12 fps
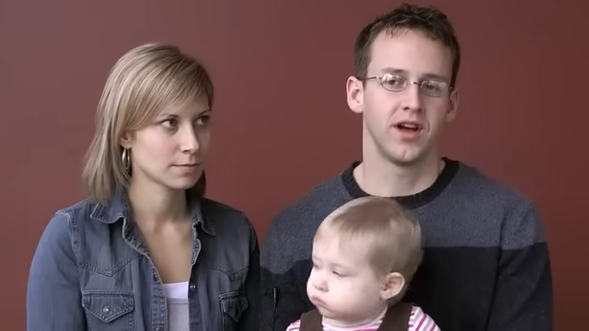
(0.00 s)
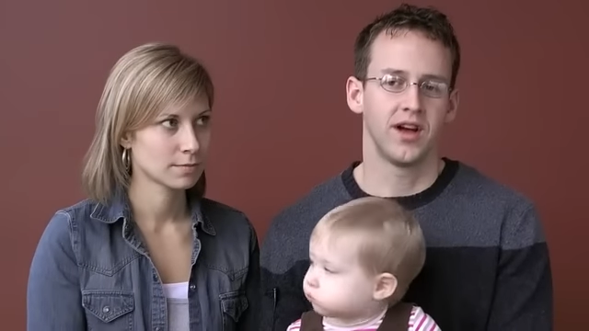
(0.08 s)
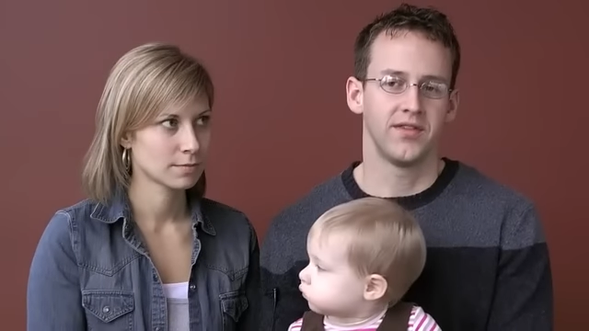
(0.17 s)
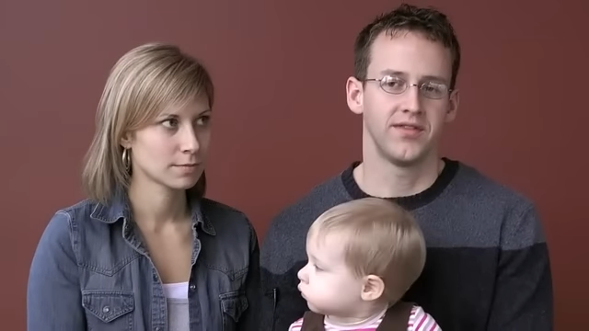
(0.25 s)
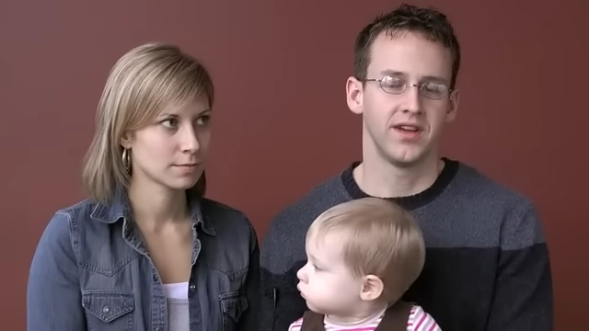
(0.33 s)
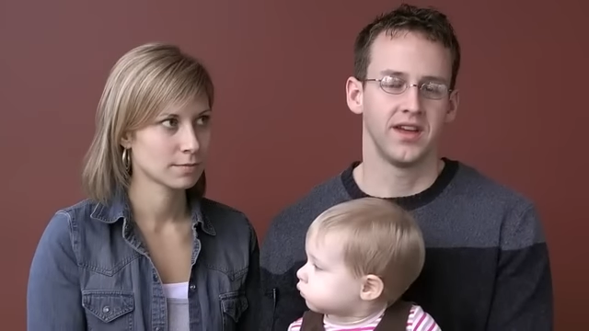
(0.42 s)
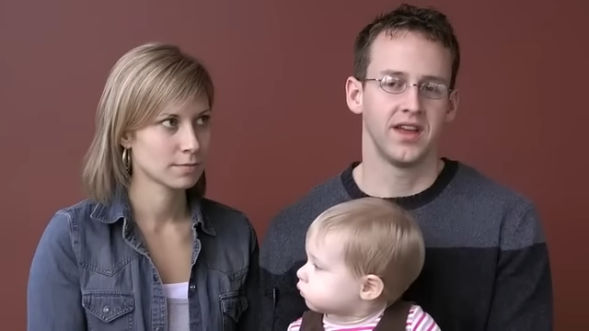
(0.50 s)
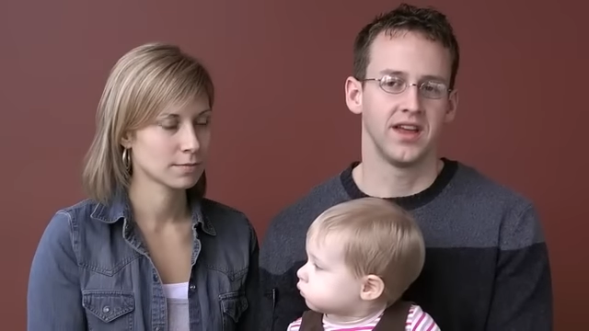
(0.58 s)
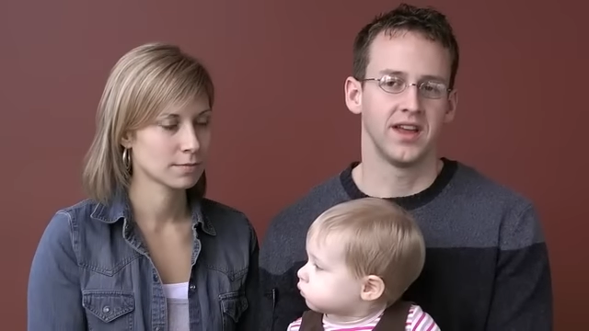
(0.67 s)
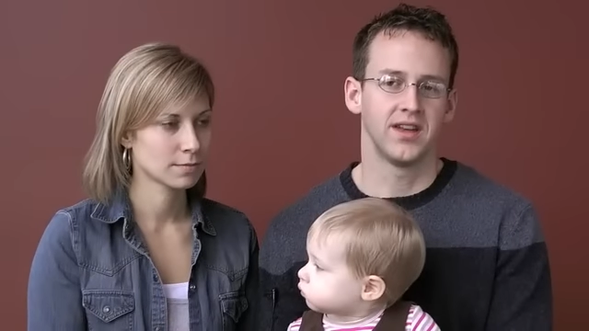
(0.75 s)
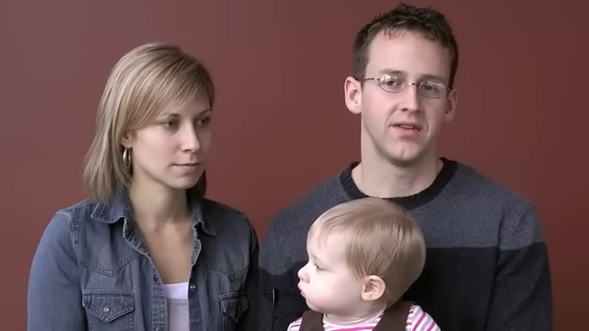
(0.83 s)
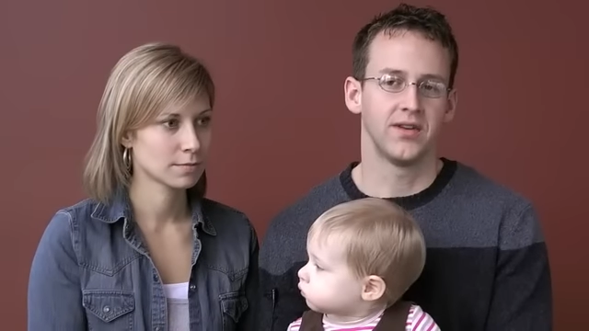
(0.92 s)
Speaker 1: off,
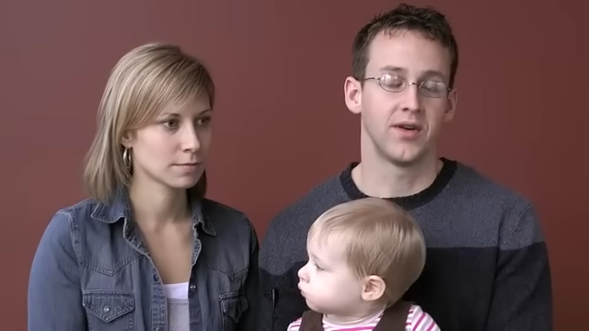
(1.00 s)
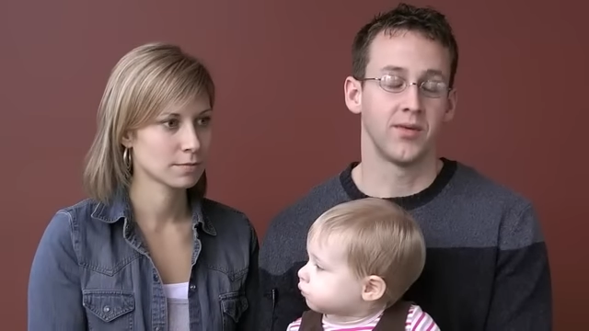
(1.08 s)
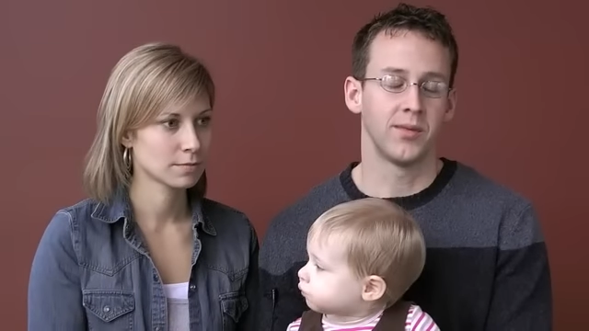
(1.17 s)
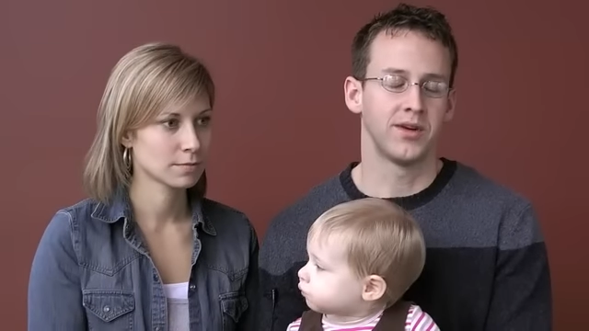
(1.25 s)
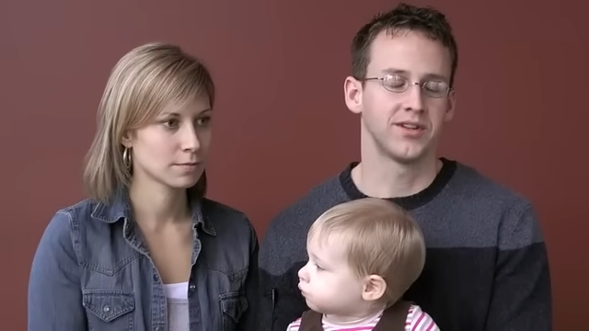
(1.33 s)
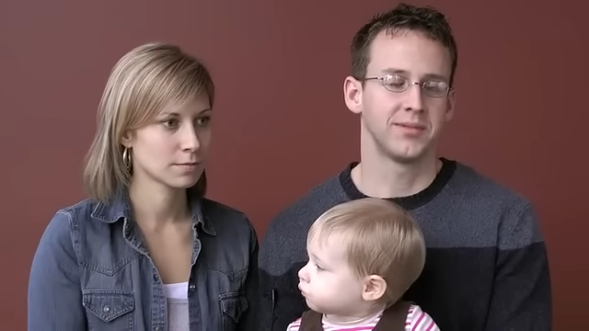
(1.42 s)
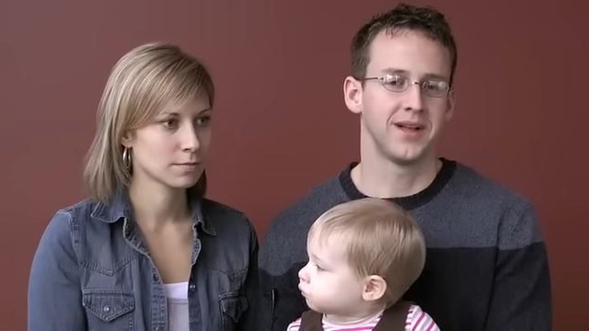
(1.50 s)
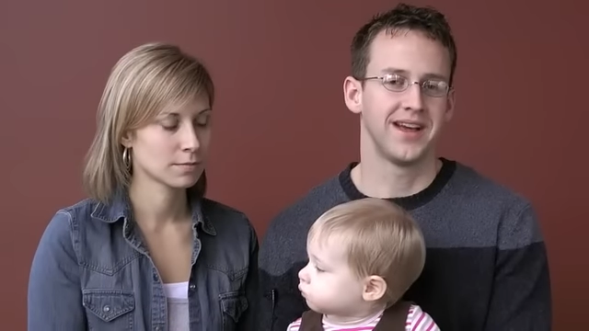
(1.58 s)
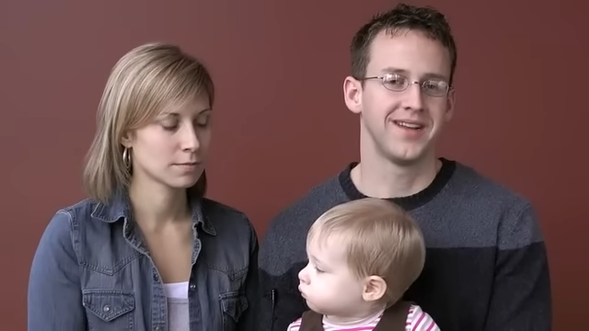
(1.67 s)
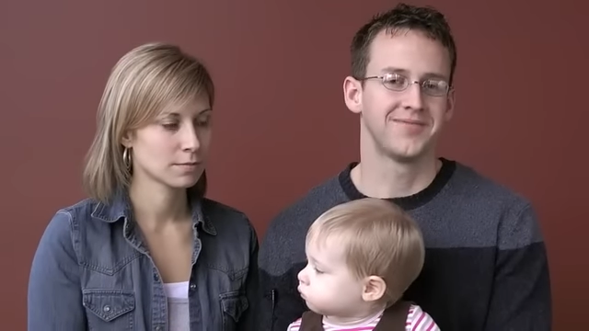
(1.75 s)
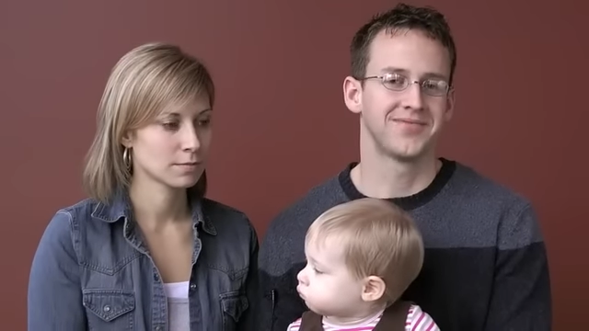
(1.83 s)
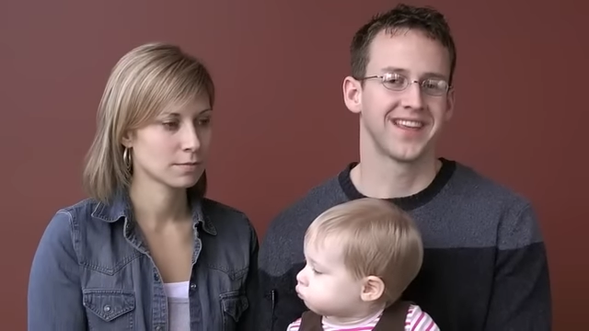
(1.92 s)
or we
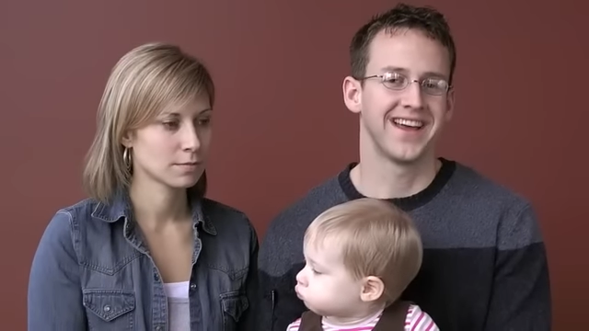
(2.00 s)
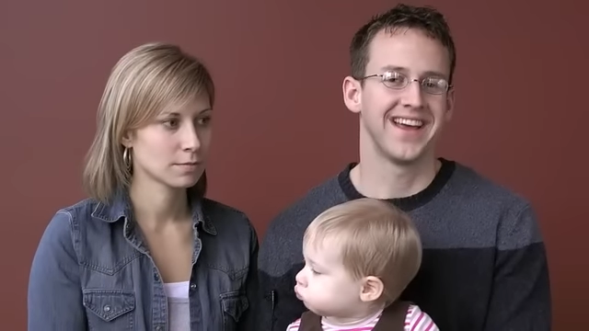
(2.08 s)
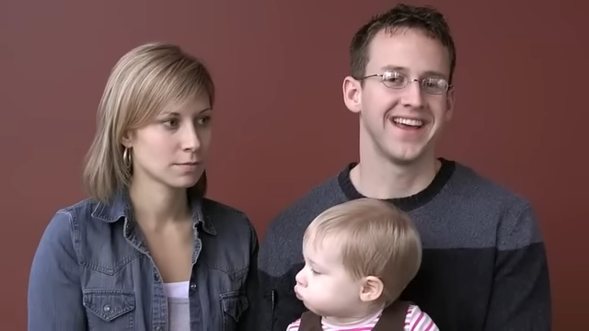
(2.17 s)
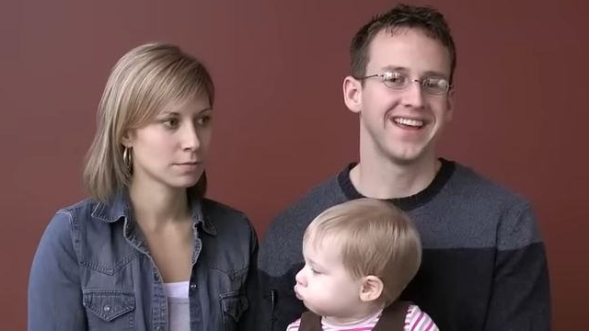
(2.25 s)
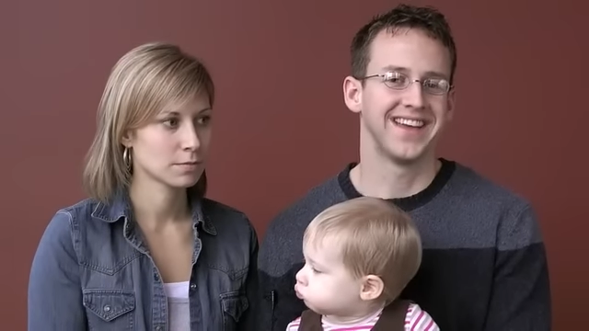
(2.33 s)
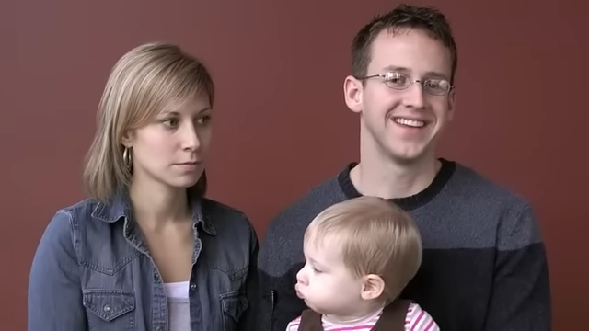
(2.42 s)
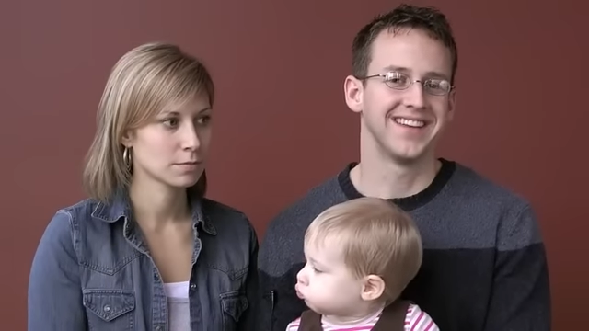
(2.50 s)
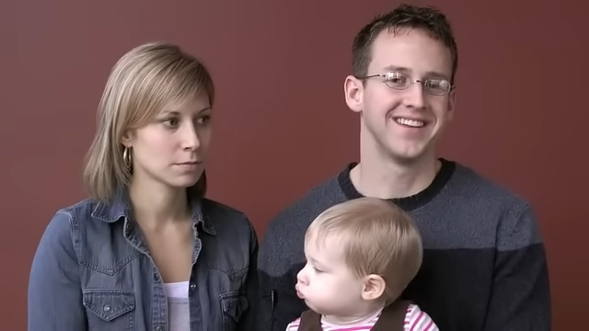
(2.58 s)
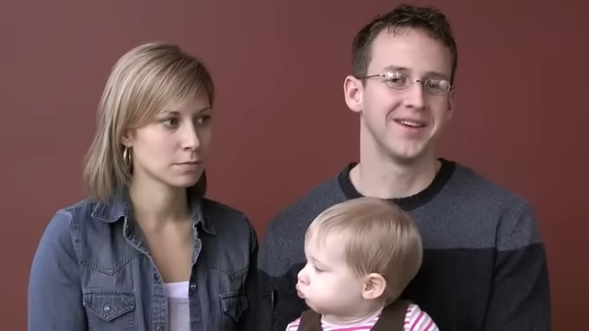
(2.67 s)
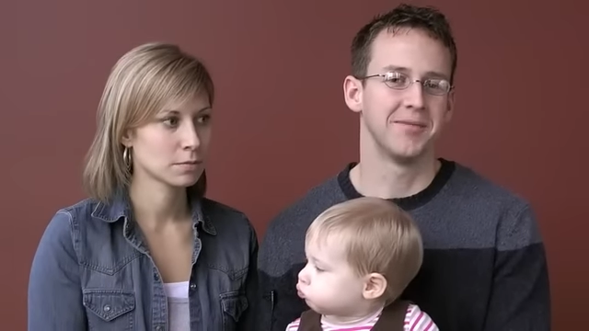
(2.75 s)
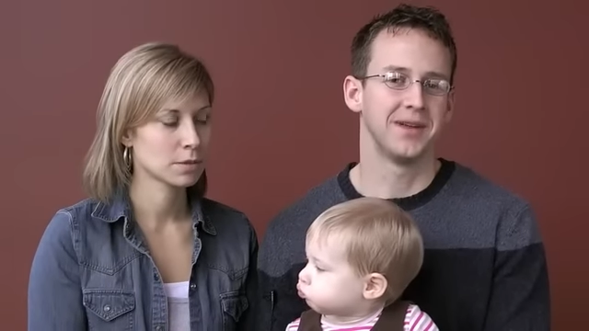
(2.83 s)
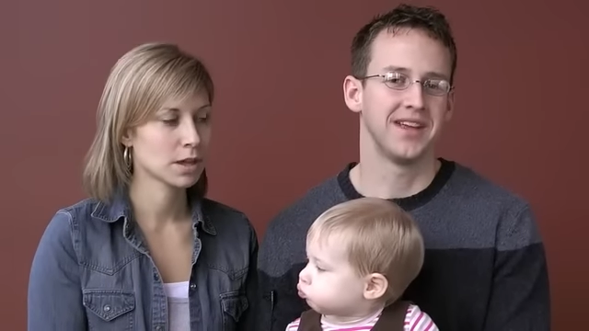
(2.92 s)
multiplied,
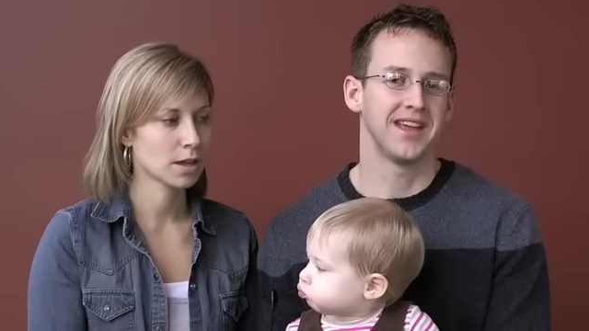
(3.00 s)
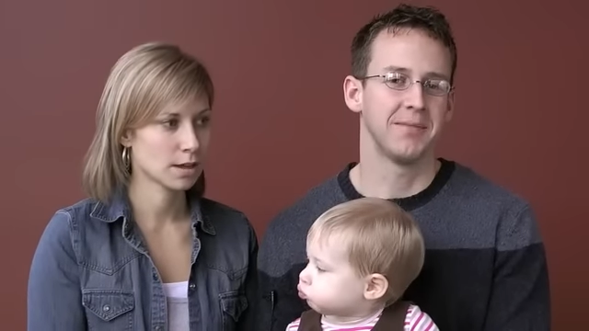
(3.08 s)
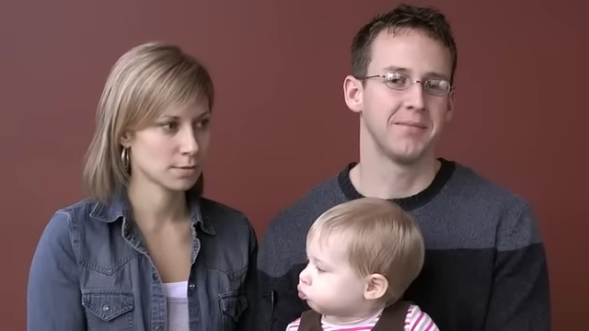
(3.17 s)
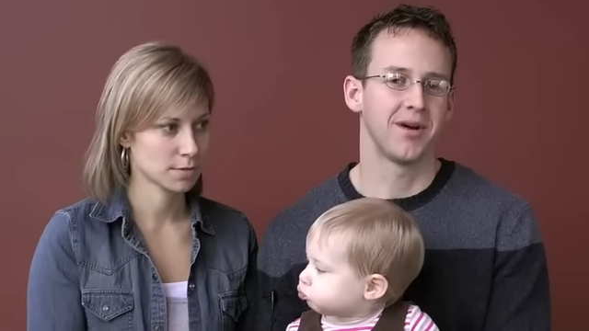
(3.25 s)
and became